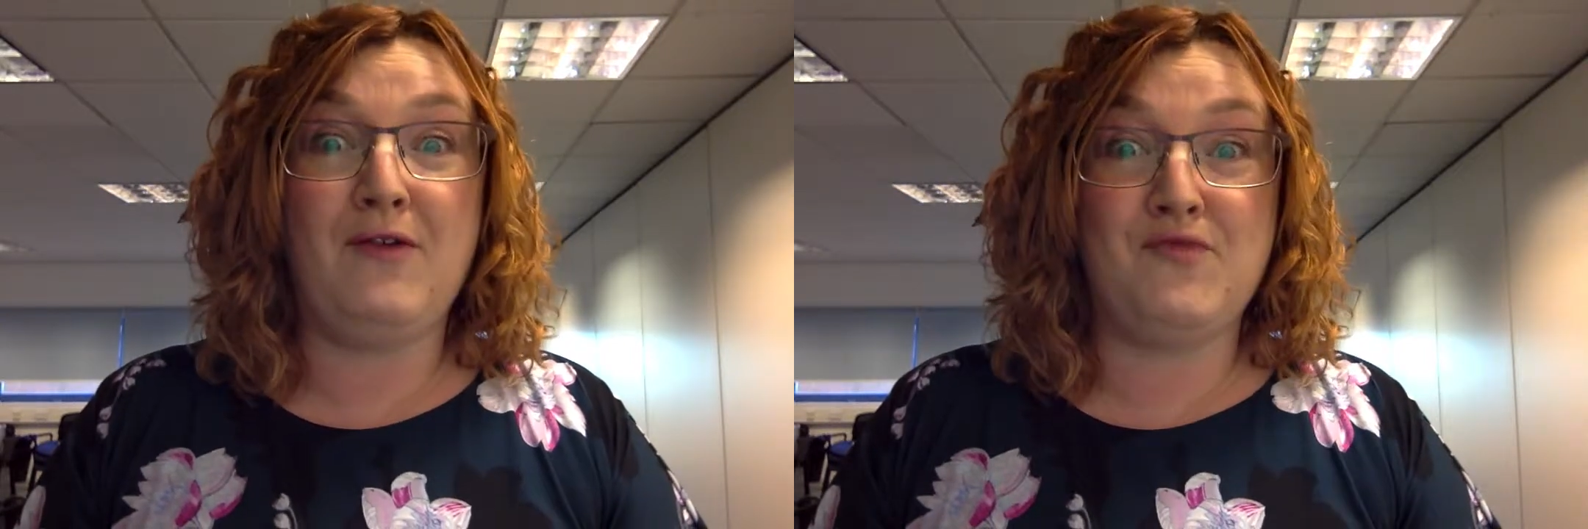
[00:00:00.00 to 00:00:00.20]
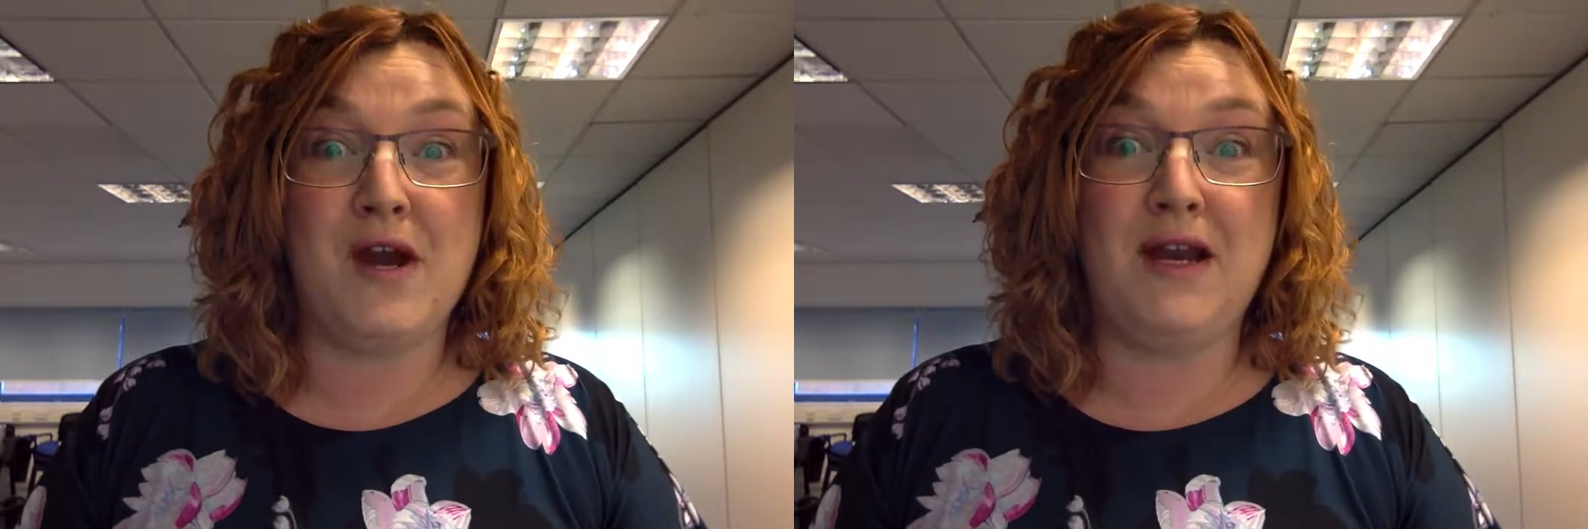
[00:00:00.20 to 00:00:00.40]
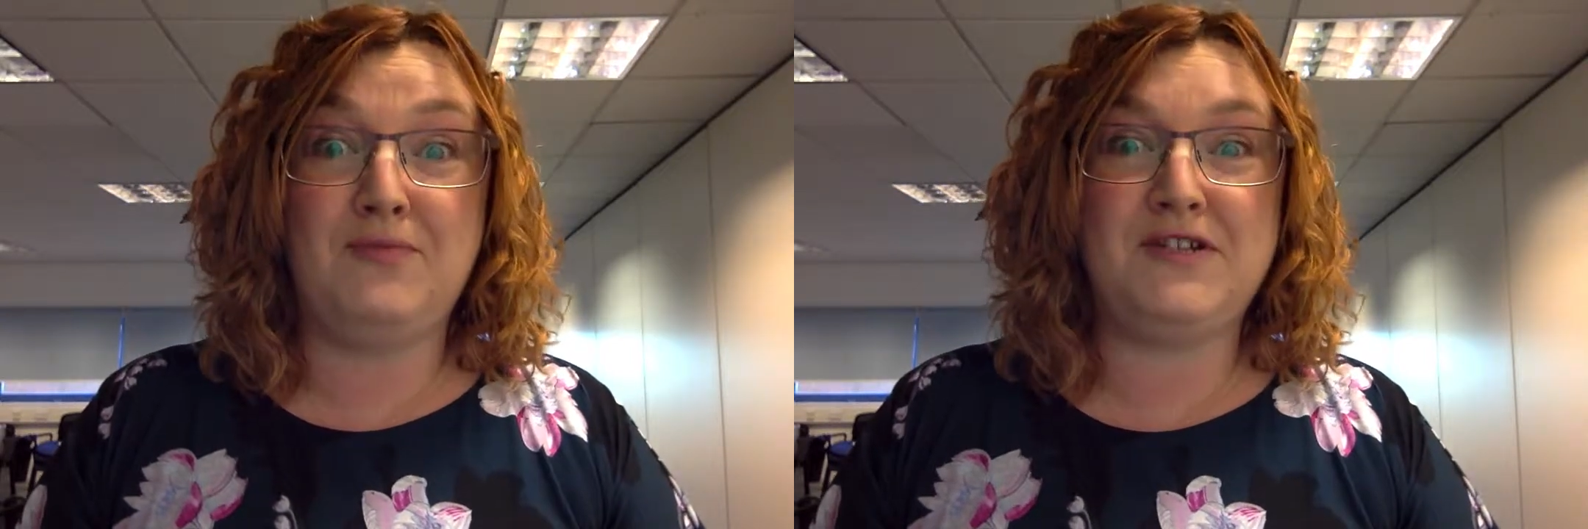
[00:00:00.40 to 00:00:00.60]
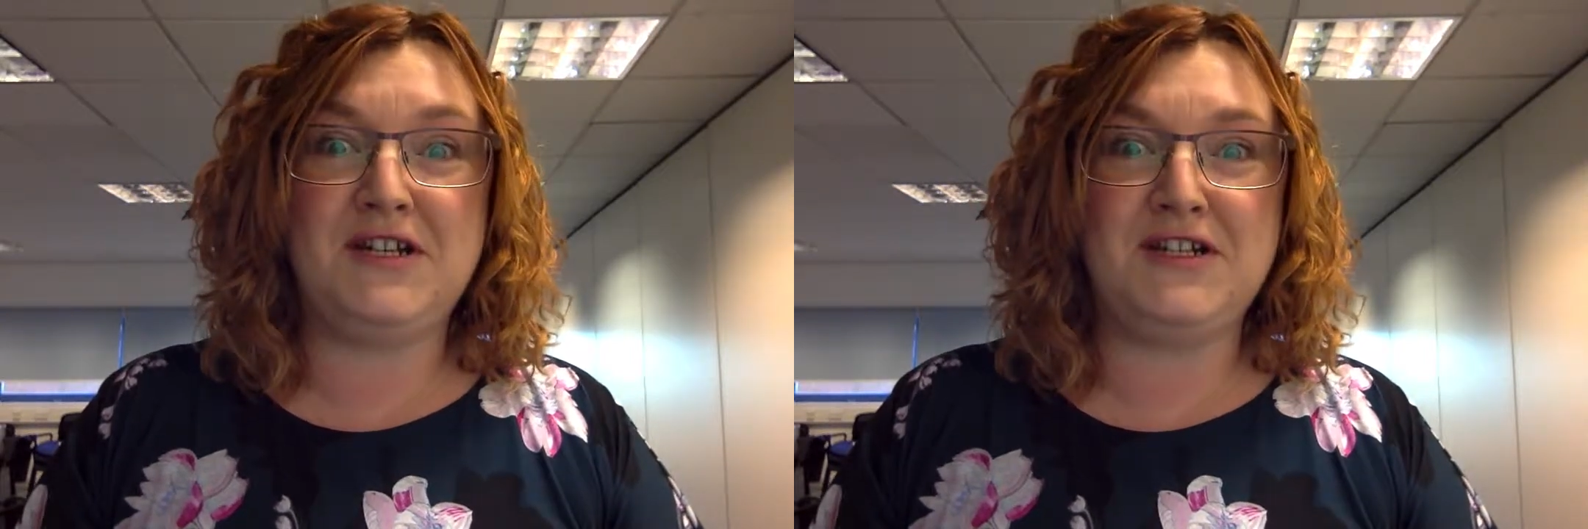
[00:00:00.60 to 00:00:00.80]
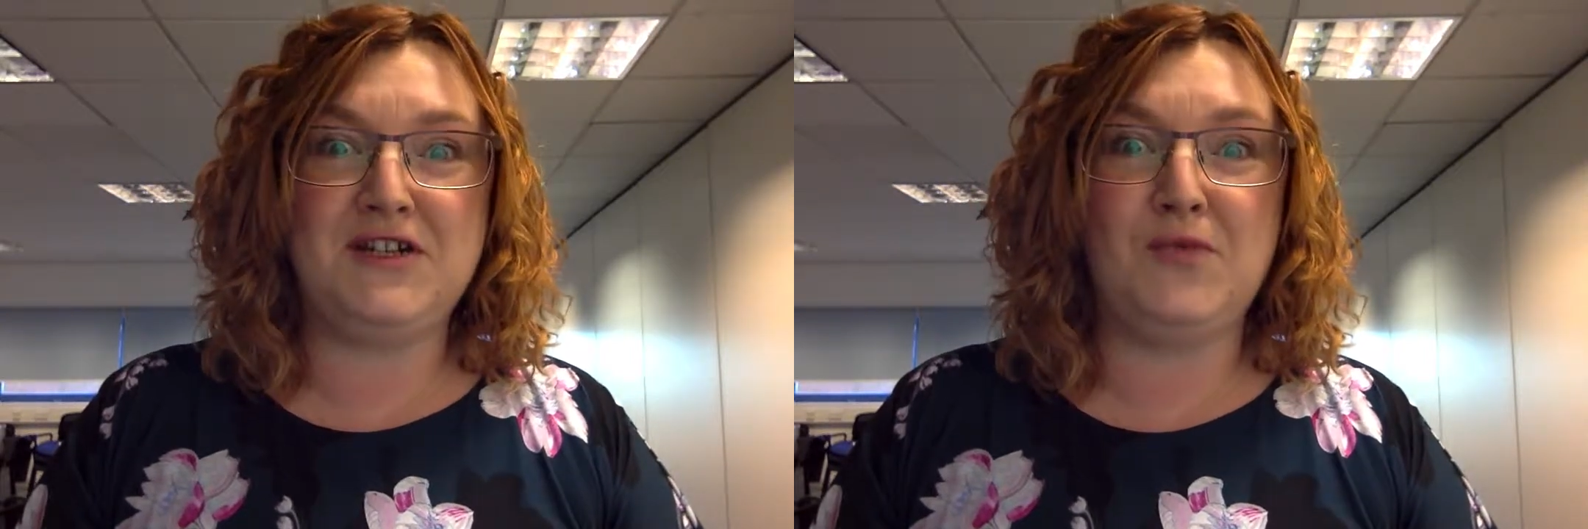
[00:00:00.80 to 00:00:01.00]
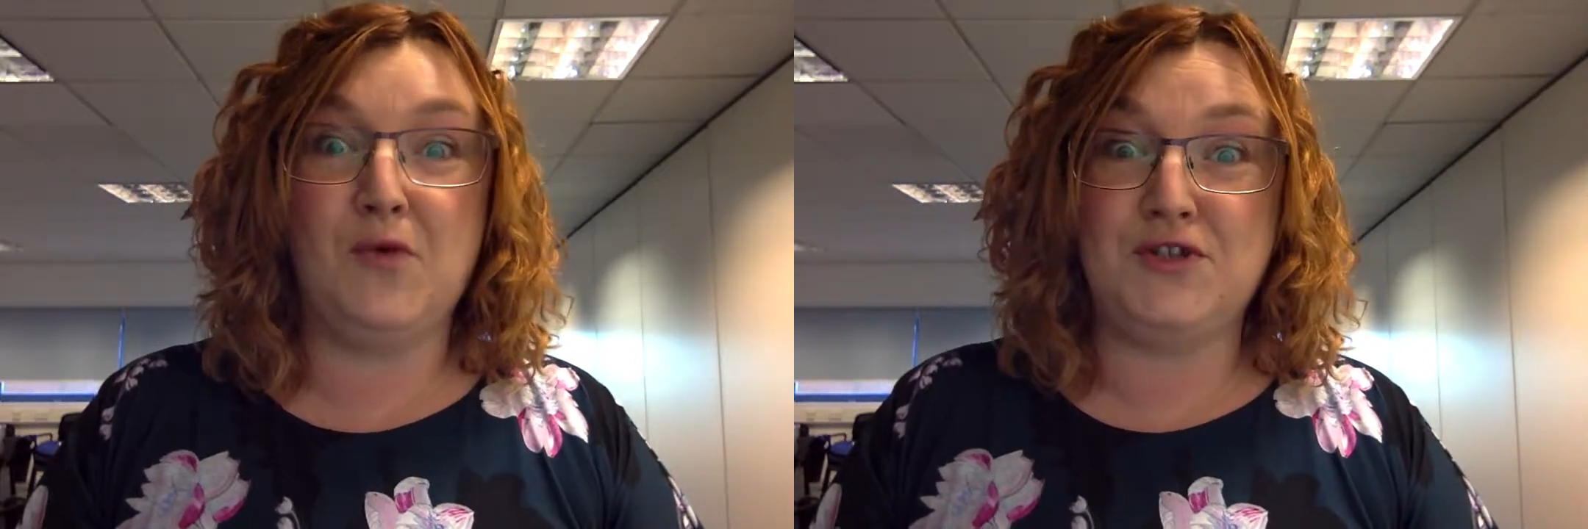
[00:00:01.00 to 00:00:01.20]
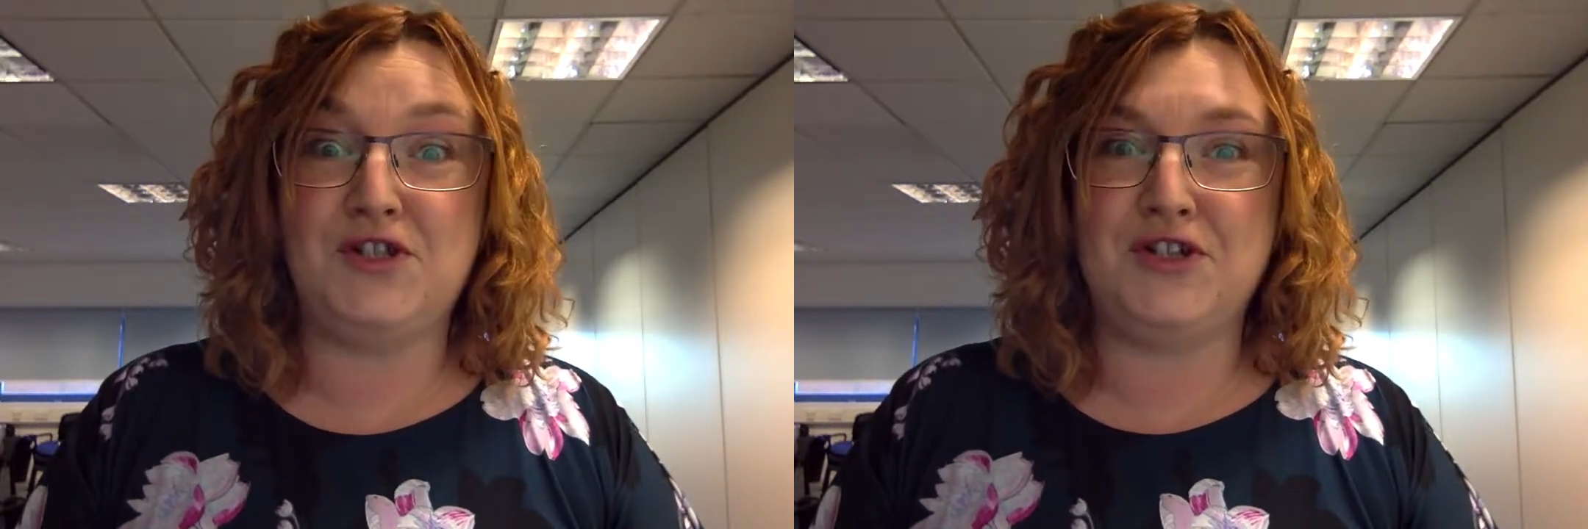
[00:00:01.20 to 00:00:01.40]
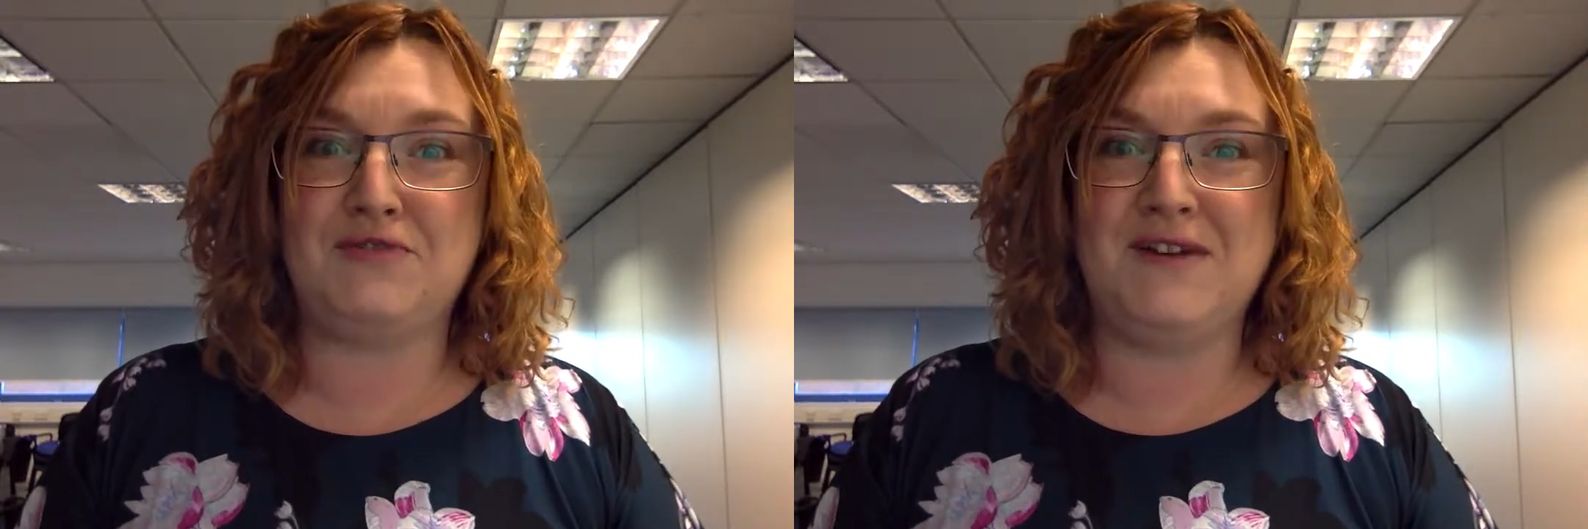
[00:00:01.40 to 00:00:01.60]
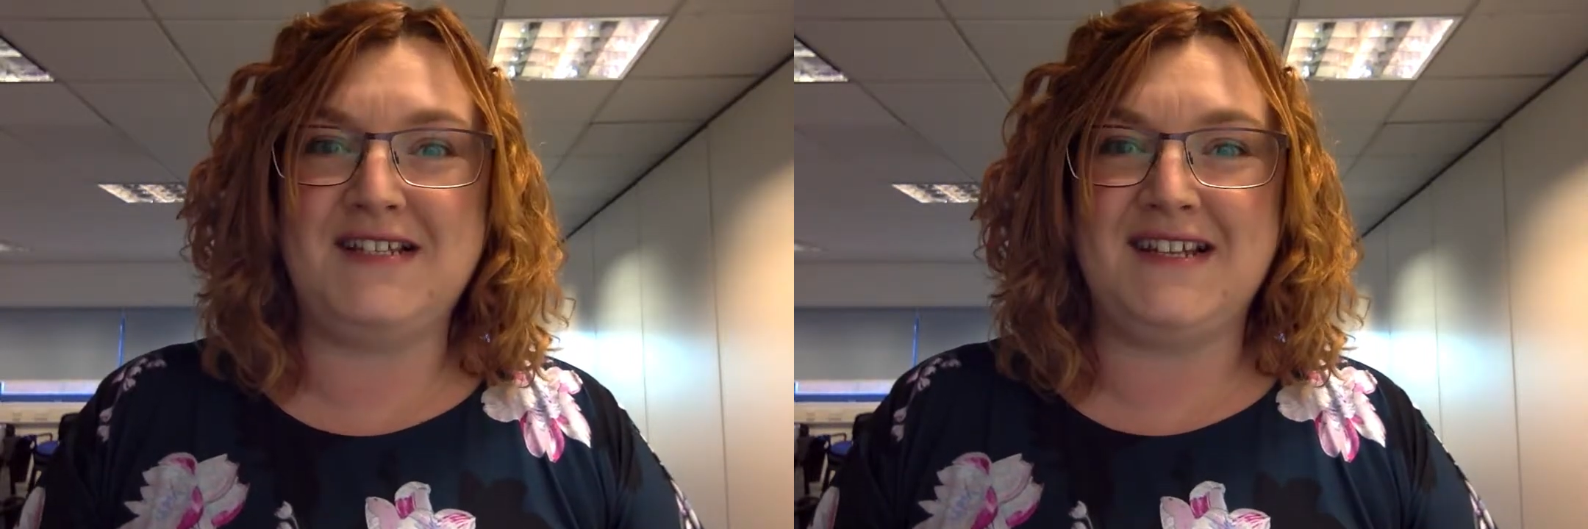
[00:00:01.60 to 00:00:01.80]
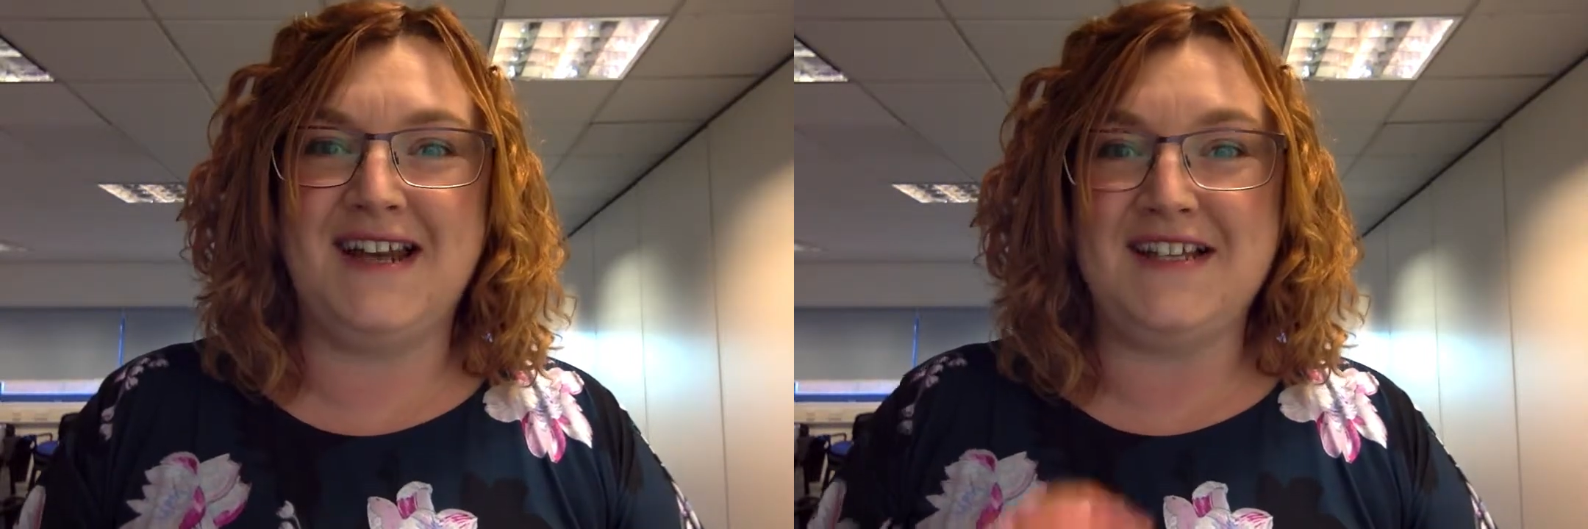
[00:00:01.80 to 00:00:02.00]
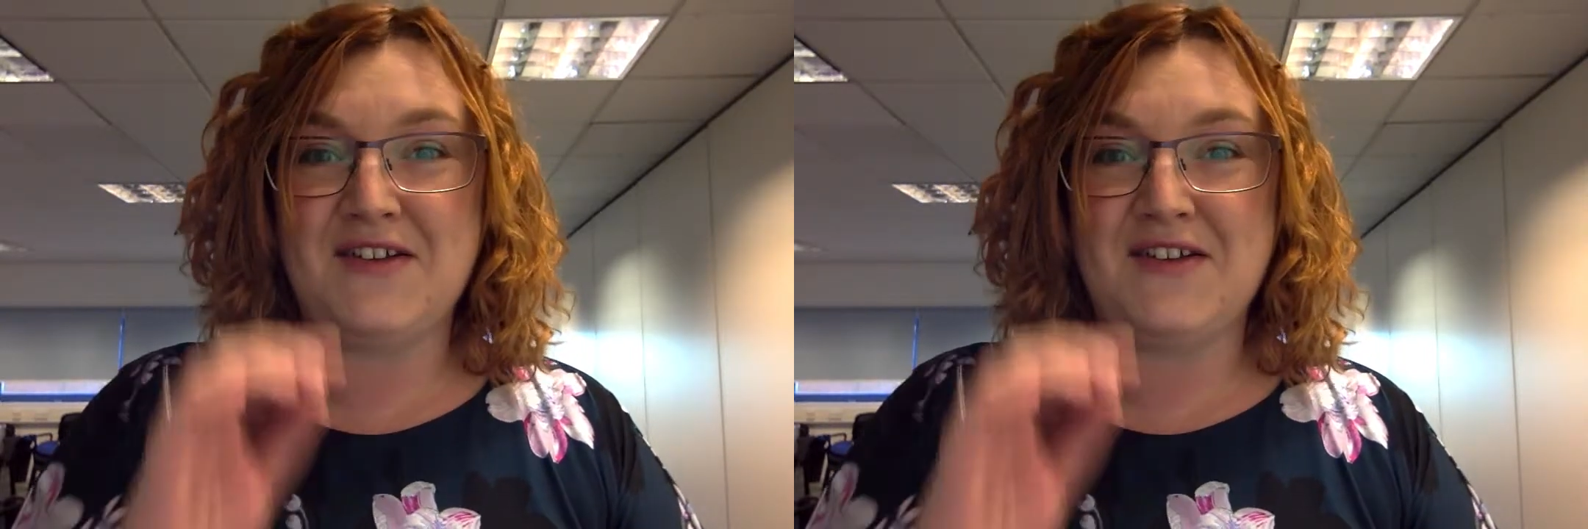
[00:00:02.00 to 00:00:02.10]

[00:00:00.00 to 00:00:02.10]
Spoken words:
really prestigious awards just recently,